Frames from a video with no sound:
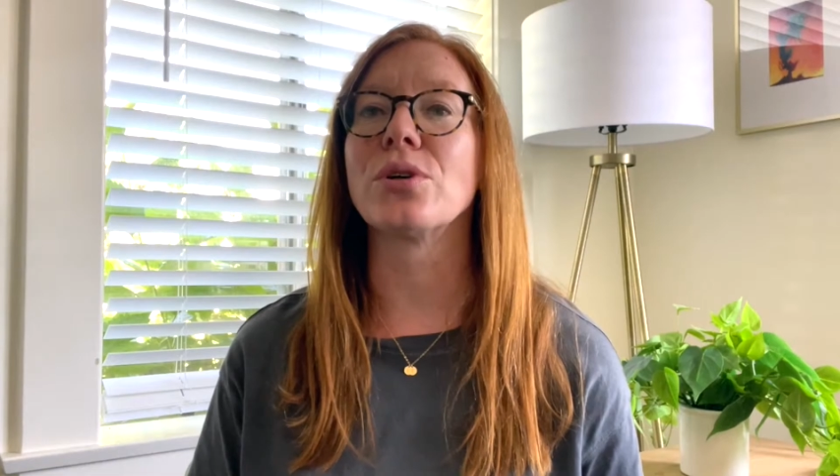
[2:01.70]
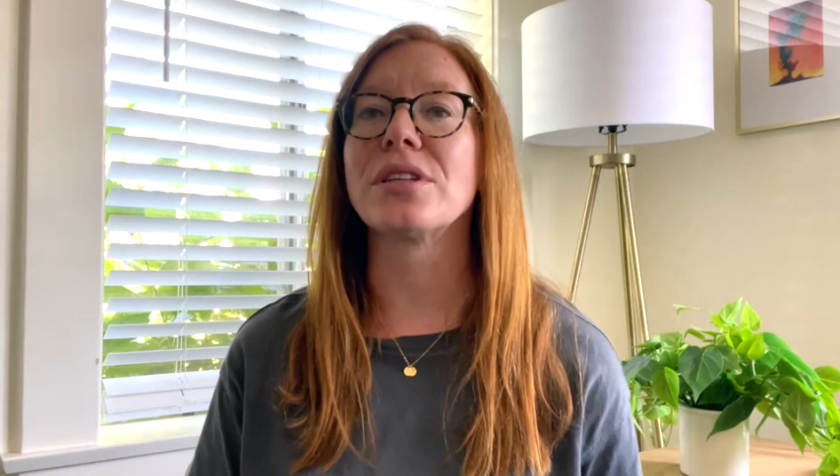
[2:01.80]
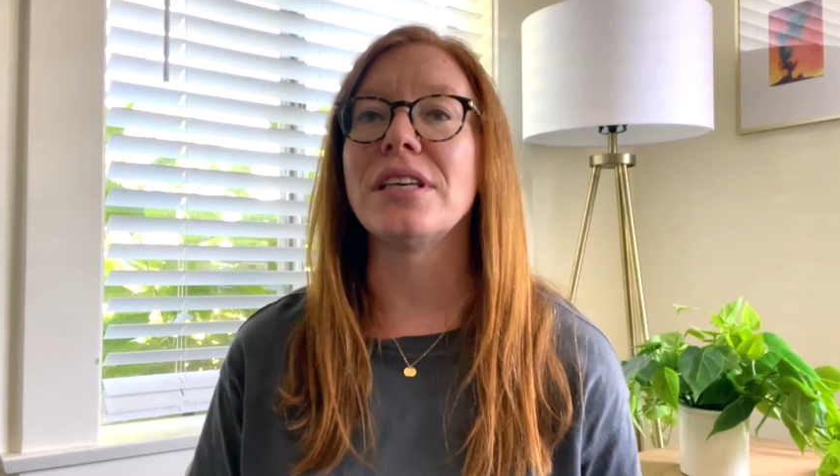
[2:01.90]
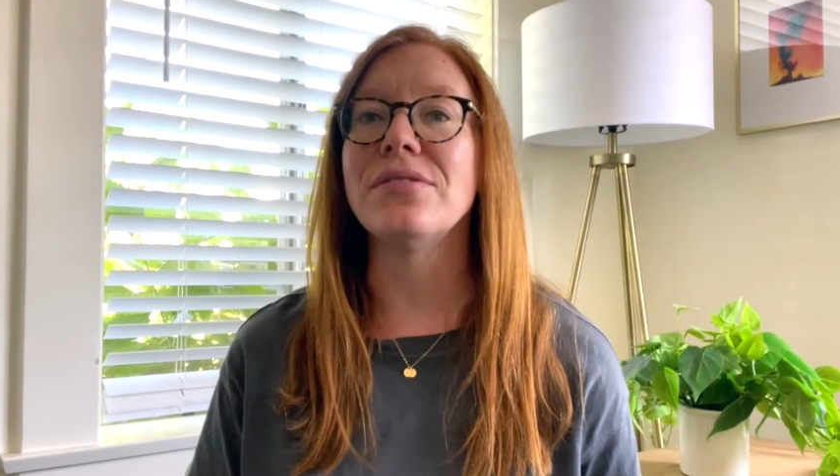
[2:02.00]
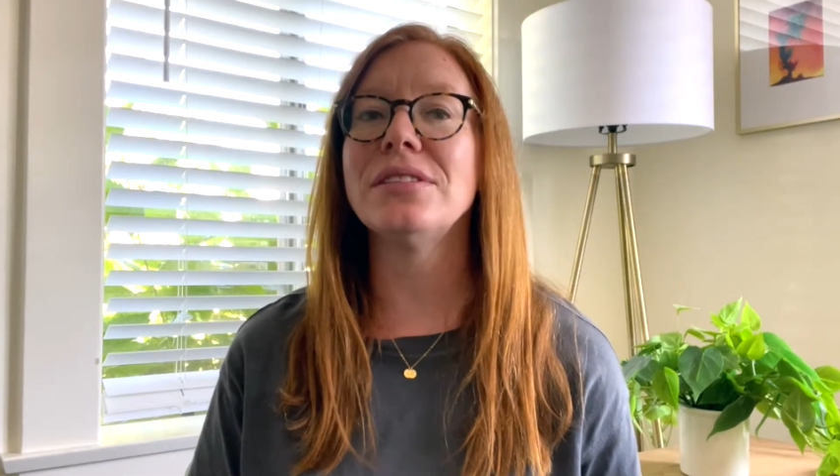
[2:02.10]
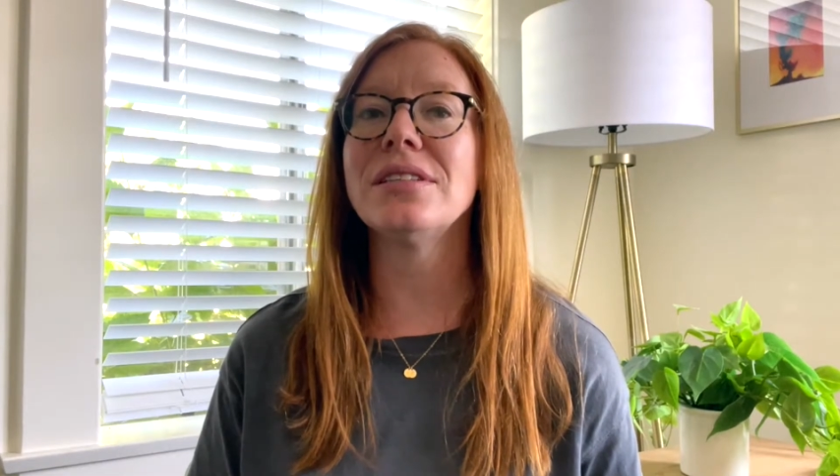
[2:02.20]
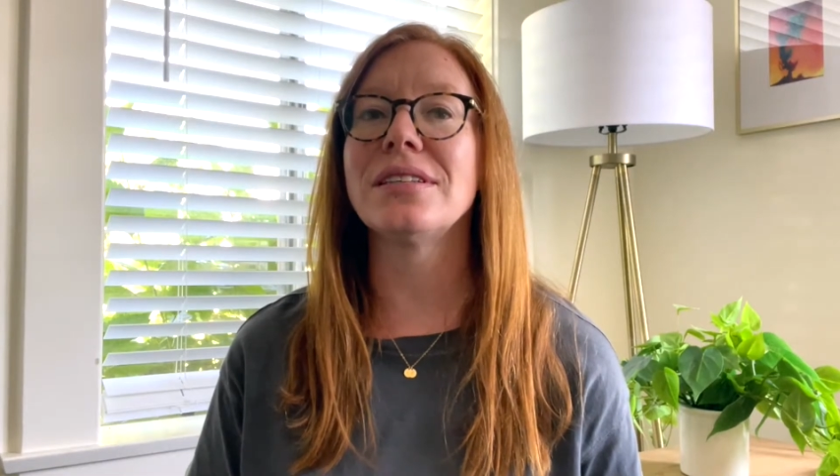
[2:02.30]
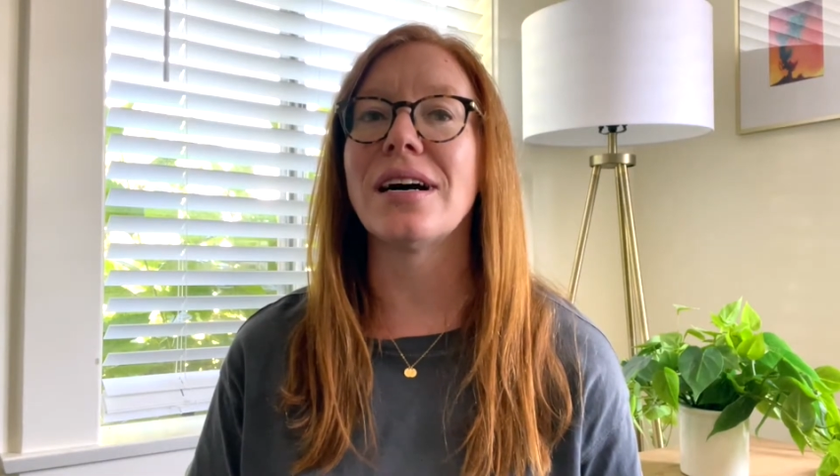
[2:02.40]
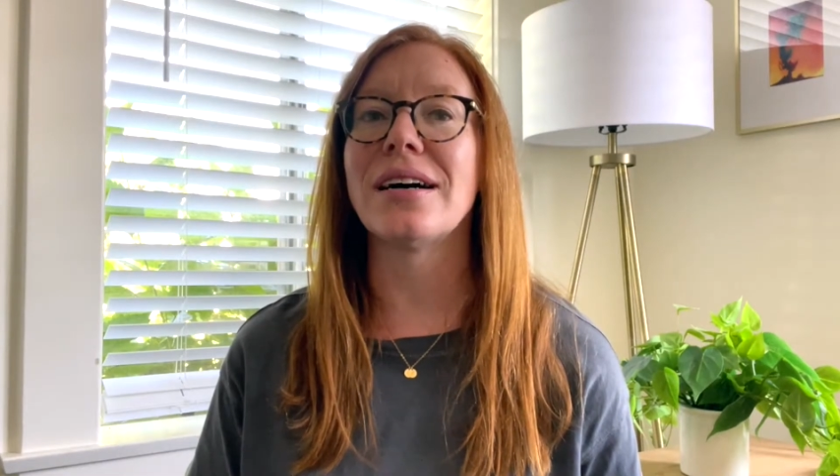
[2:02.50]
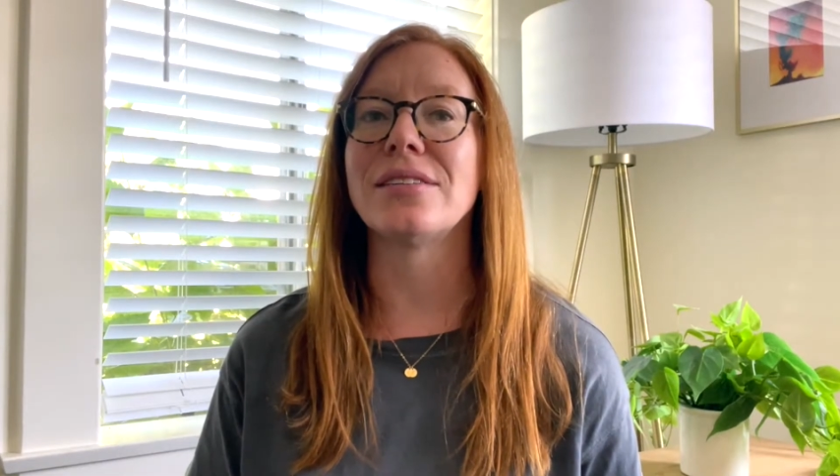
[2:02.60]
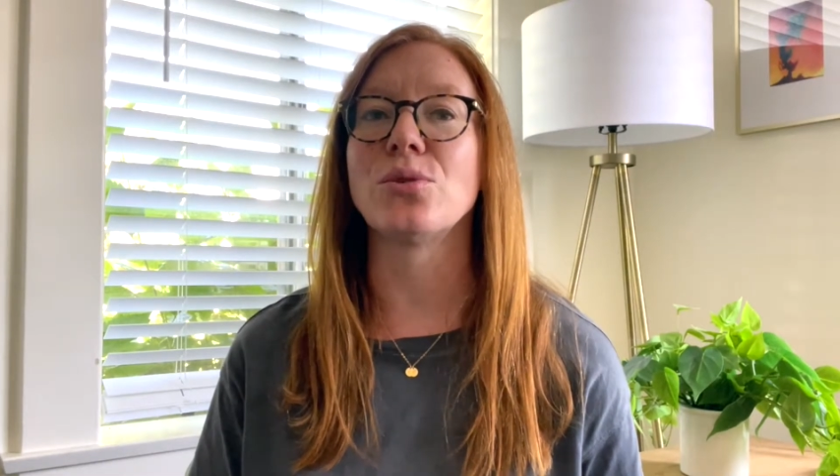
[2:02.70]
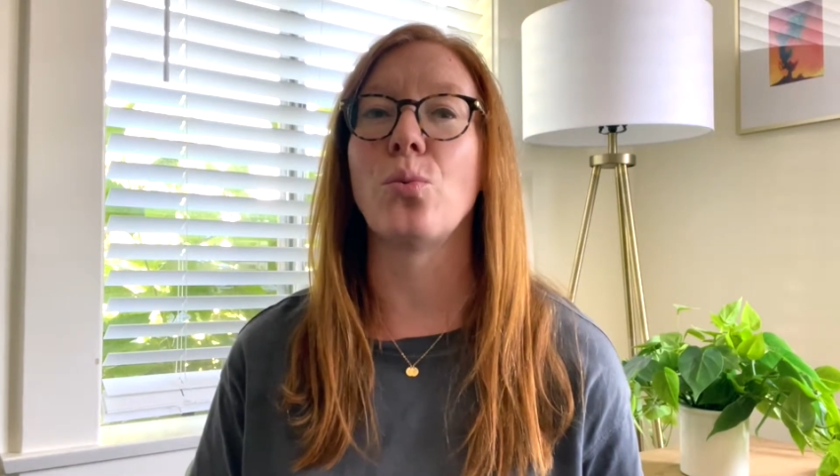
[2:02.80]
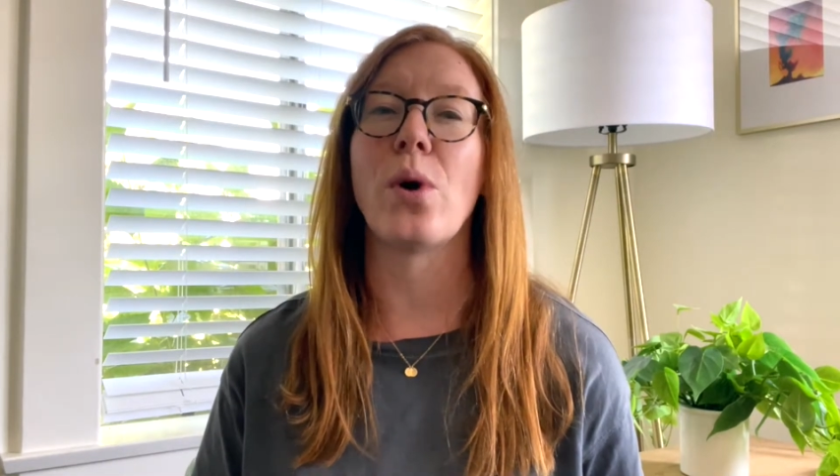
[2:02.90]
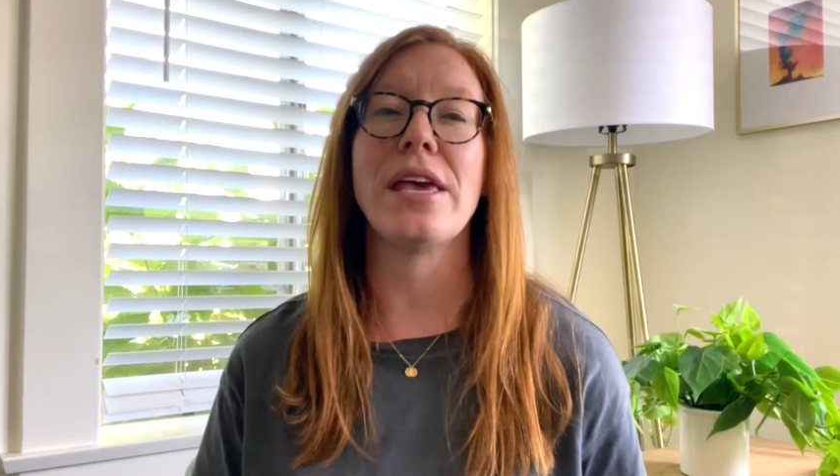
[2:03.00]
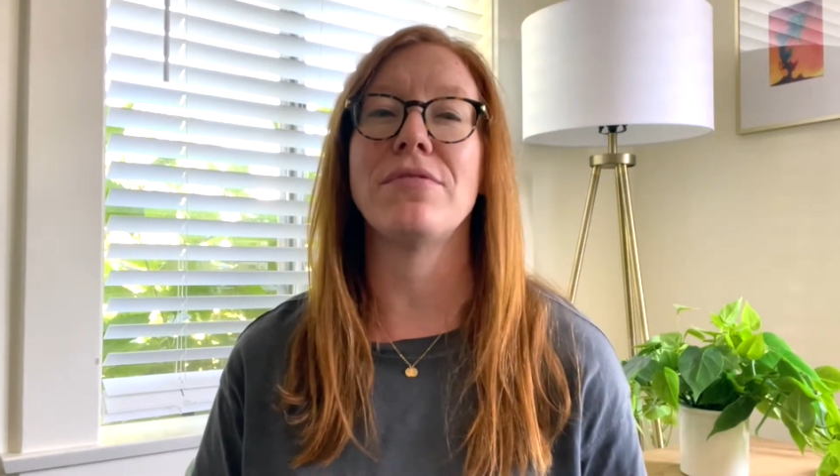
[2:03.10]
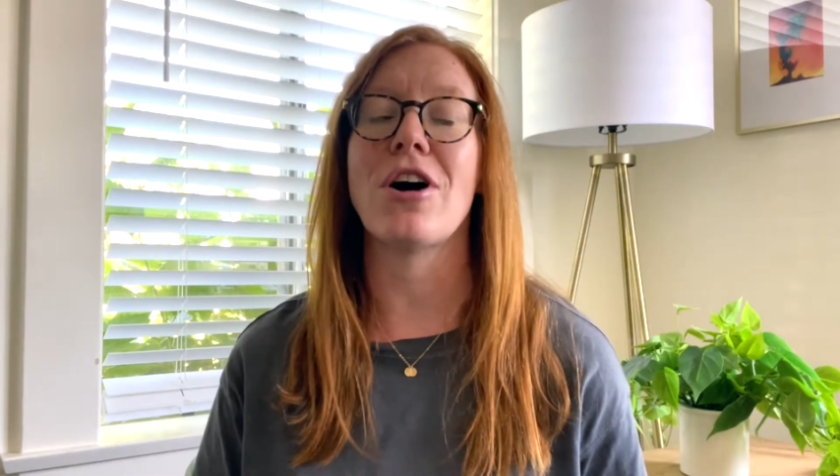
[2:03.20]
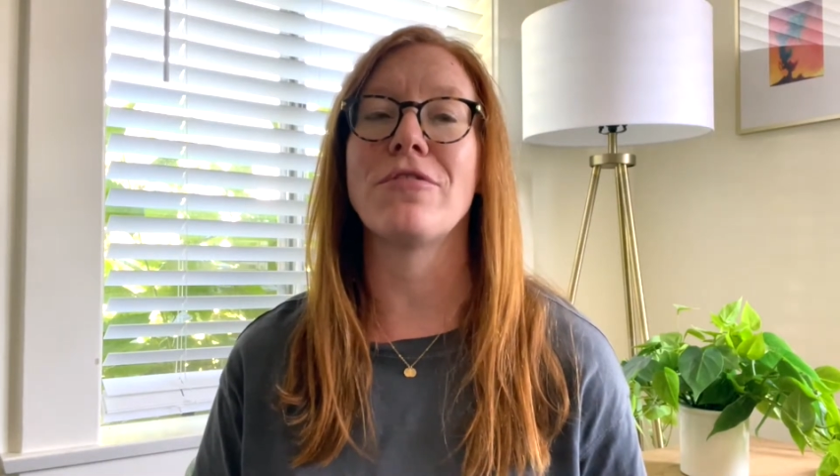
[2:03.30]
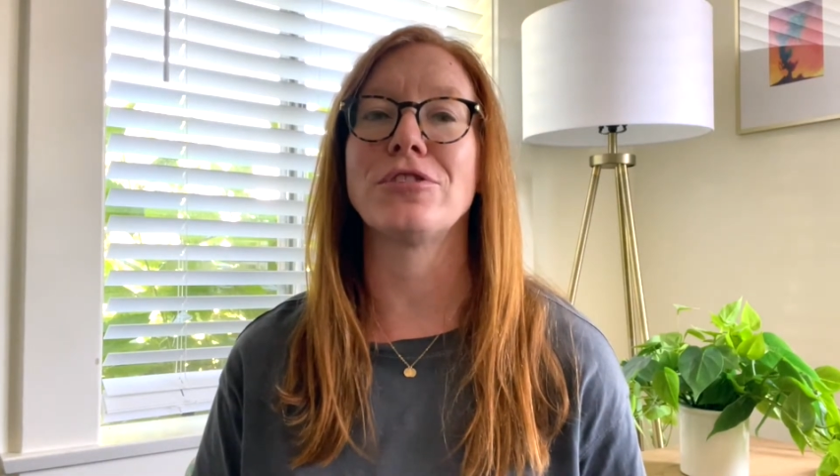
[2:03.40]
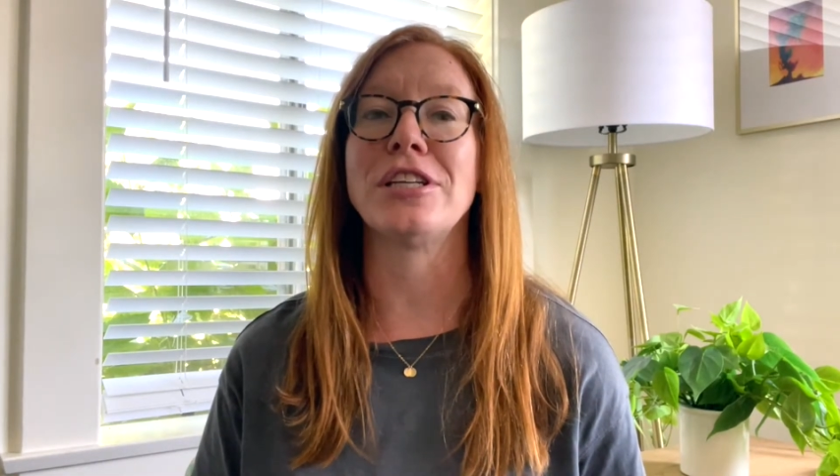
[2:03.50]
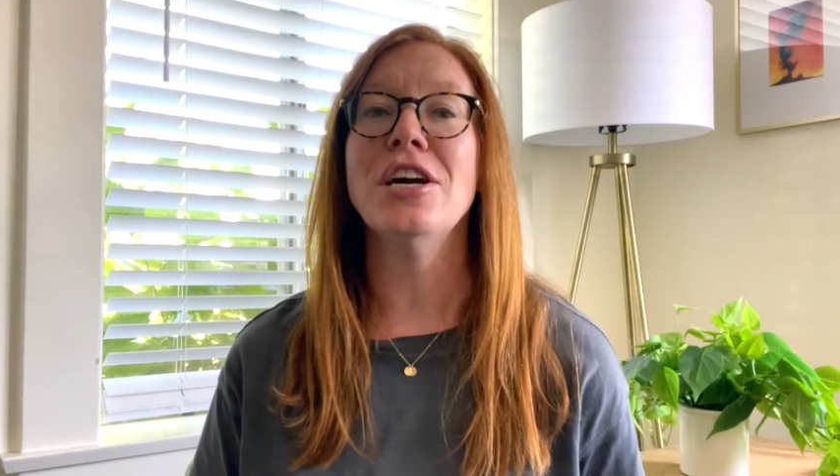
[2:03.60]
given to God as a wave
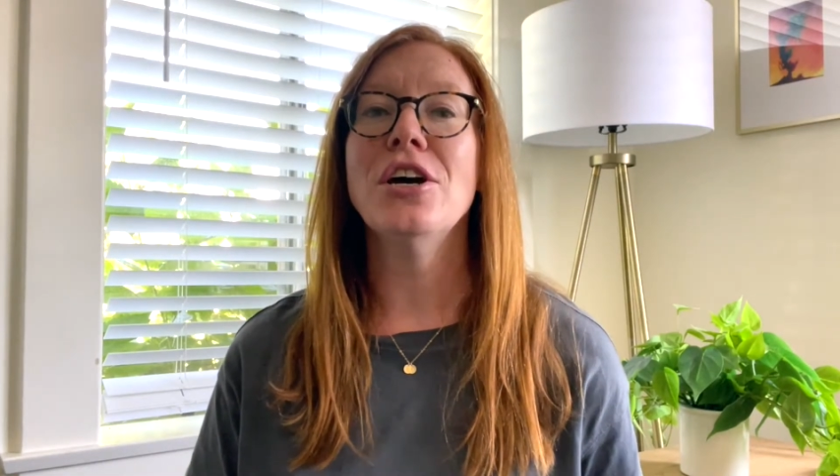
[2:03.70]
offering